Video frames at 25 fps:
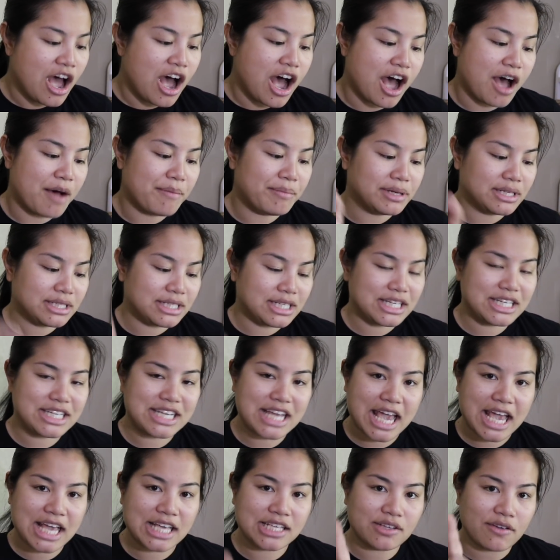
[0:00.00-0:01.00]
But
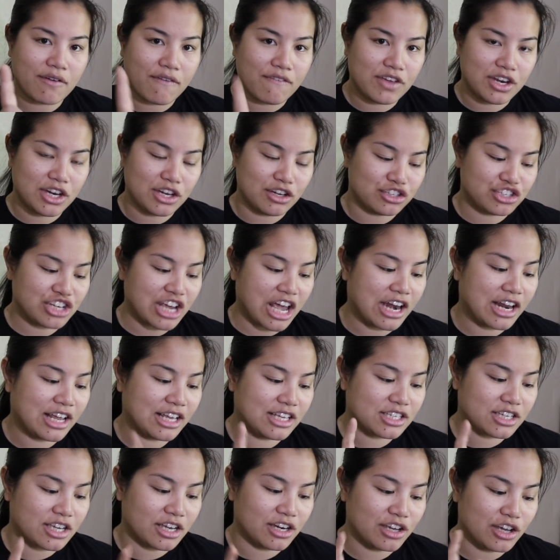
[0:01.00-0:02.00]
today's video shout out
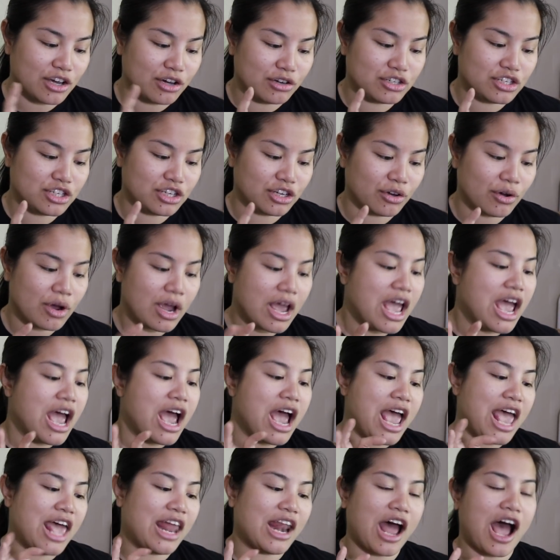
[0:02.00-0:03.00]
is gonna go to,
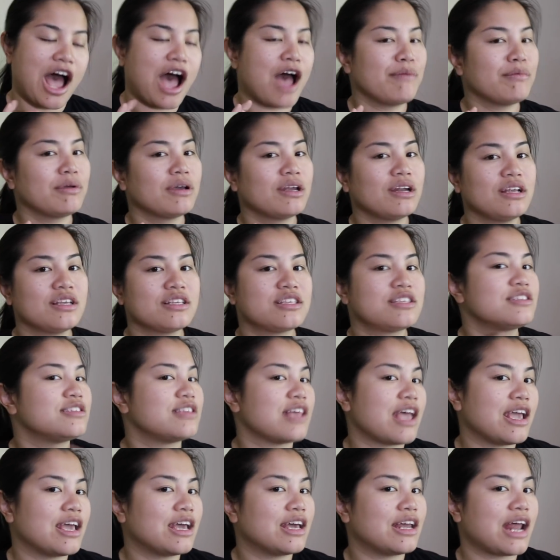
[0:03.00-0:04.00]
and I'm gonna
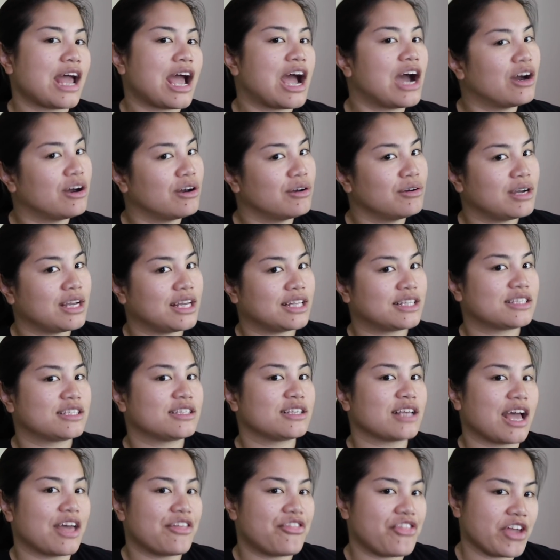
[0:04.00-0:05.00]
say it how
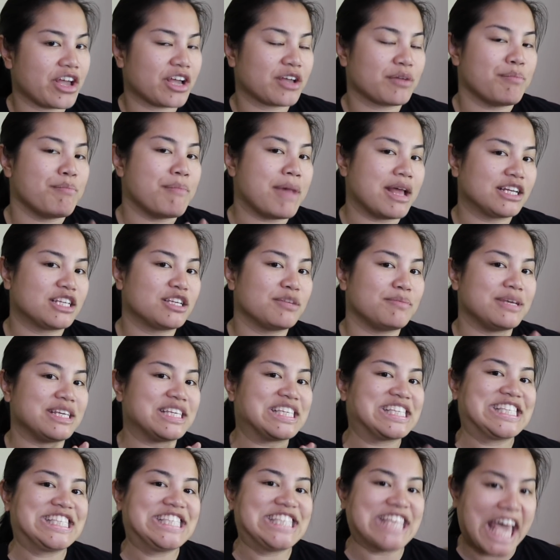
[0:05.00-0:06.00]
it's, I think, meant to be
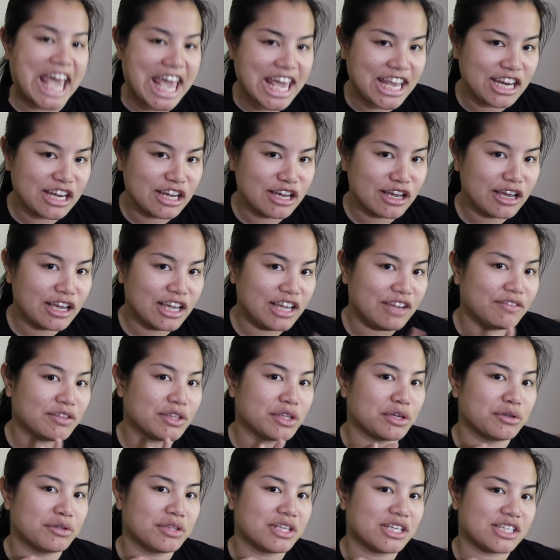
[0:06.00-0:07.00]
said, even
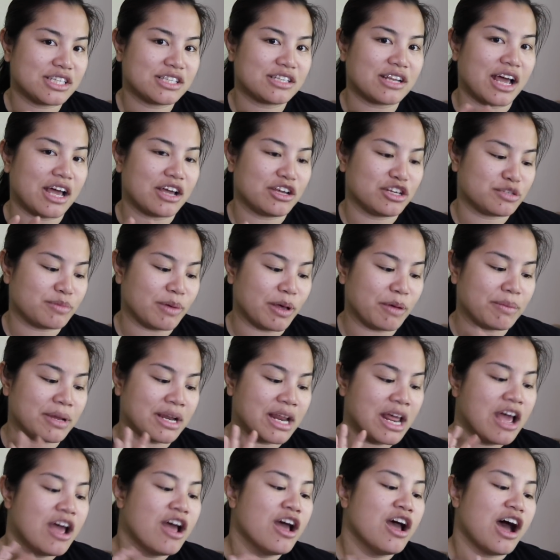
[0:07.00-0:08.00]
though this is not how you spell
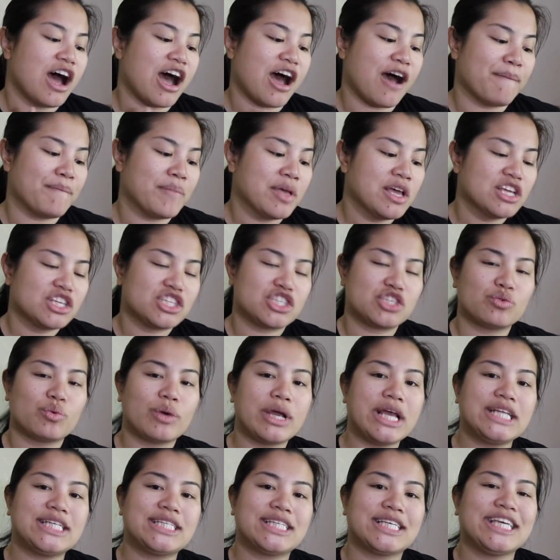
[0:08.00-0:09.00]
it, but
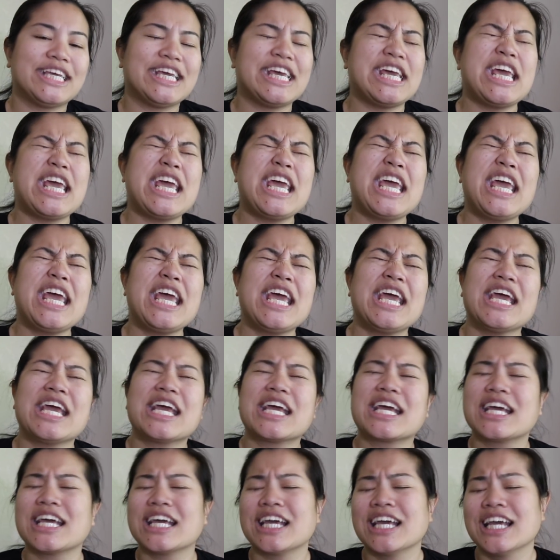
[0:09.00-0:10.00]
Sweet
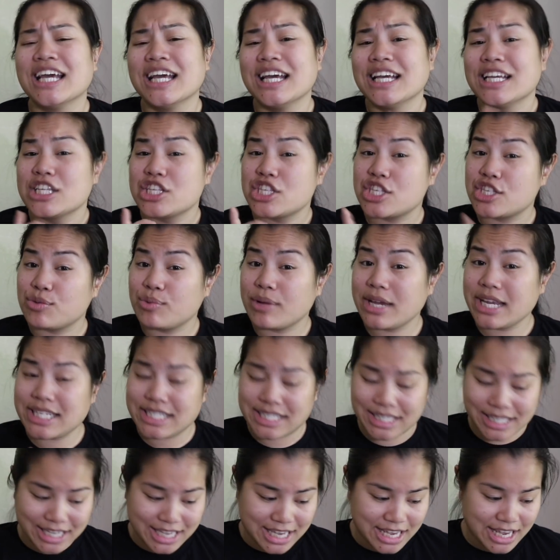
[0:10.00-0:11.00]
Geek!
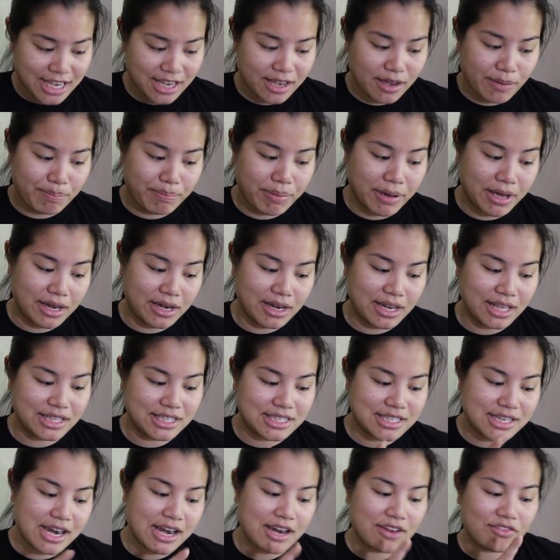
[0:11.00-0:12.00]
Sweet Geek, but
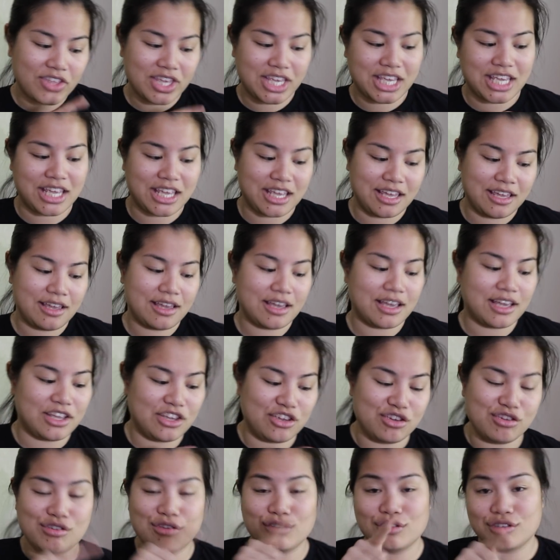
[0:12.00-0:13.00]
instead of the E,
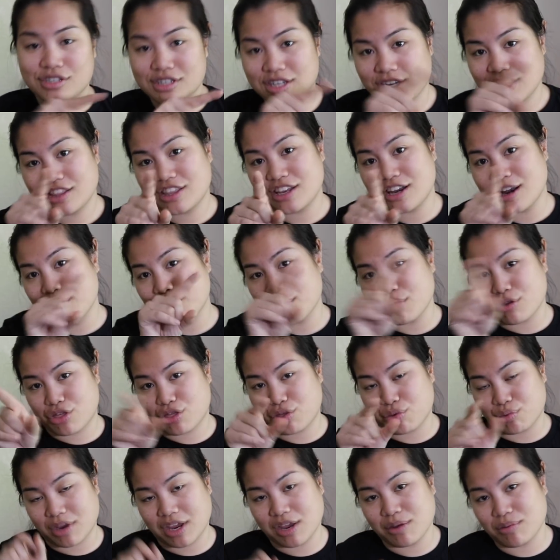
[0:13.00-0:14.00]
you used the number
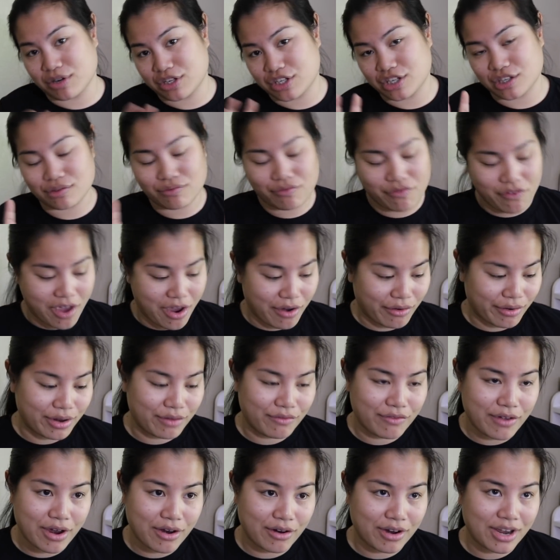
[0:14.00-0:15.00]
3, which is very,
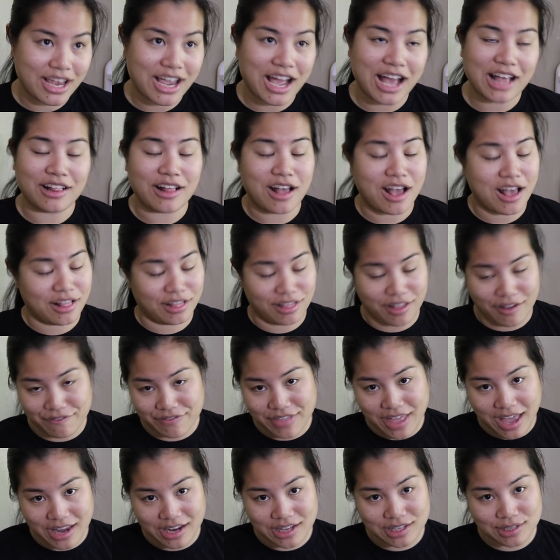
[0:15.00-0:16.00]
very, I love
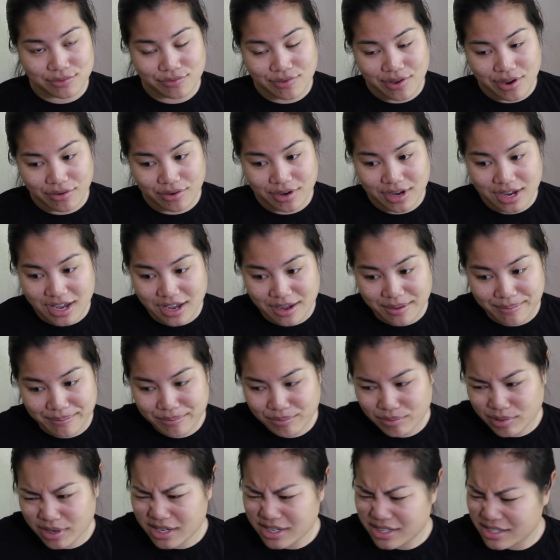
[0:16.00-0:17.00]
that. It's very,
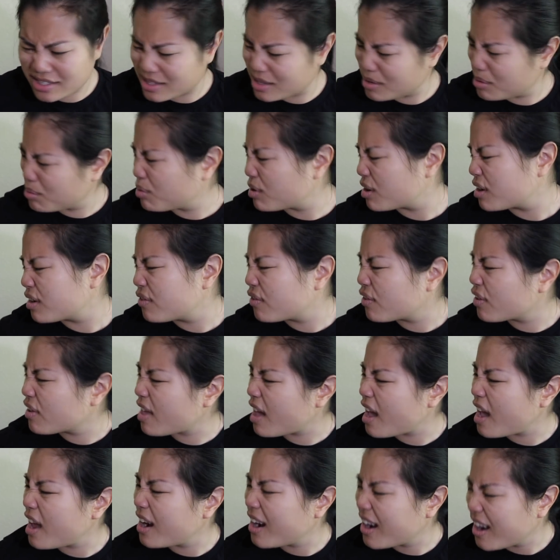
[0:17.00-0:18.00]
what is the word for
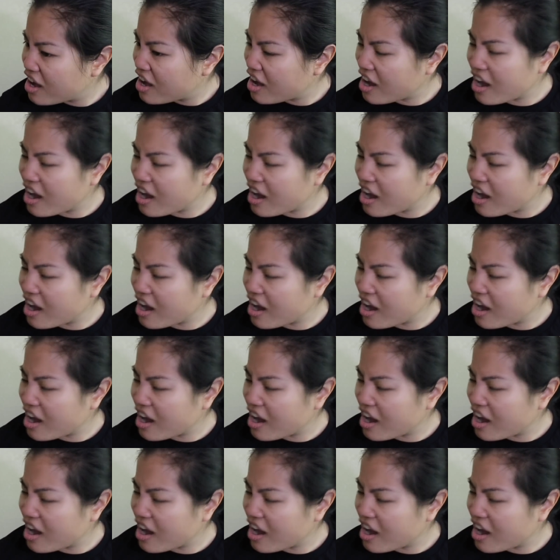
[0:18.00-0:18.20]
that?